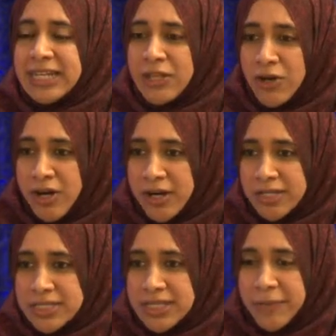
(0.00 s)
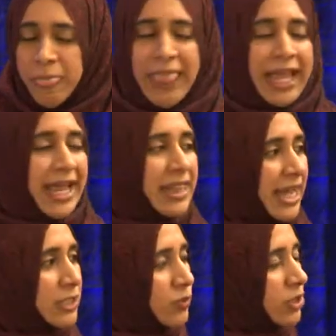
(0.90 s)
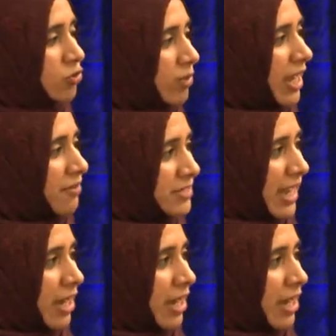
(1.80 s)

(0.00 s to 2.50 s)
it in their hearts. And that's what drives